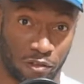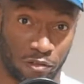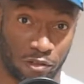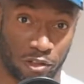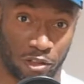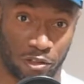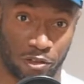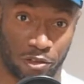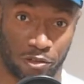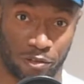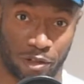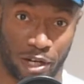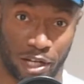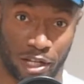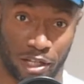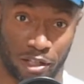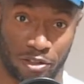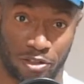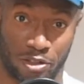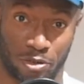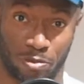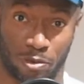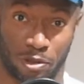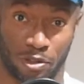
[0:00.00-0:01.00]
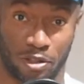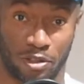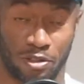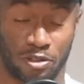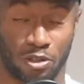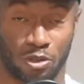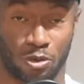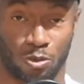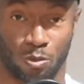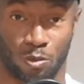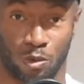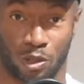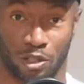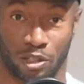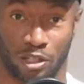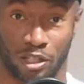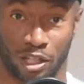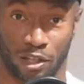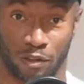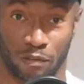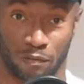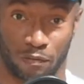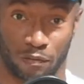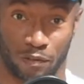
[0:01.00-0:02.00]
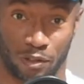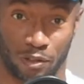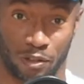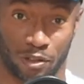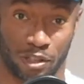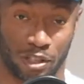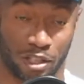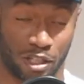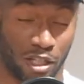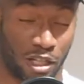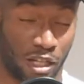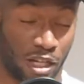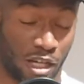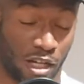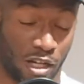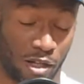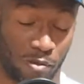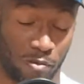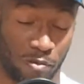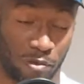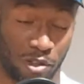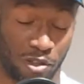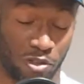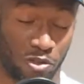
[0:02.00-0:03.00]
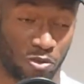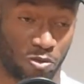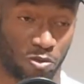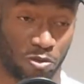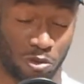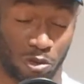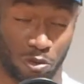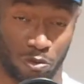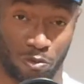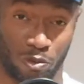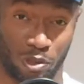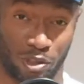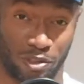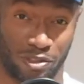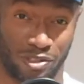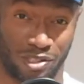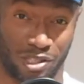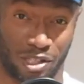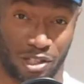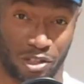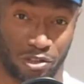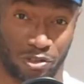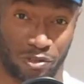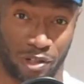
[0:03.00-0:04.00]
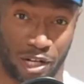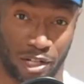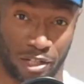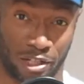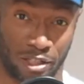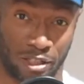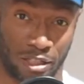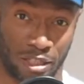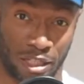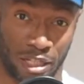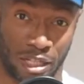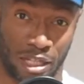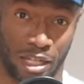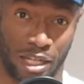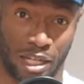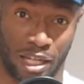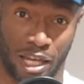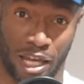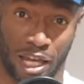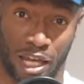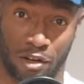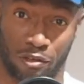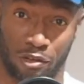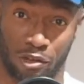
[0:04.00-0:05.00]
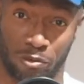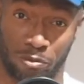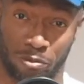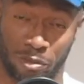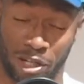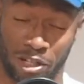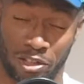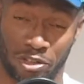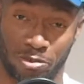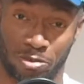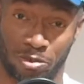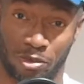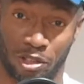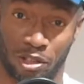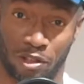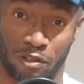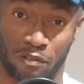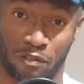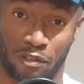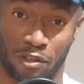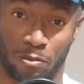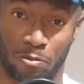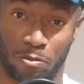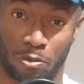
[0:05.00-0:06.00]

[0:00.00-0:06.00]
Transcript: of the other rackets, but this is one I feel is a really solid racket. And it reminds me of the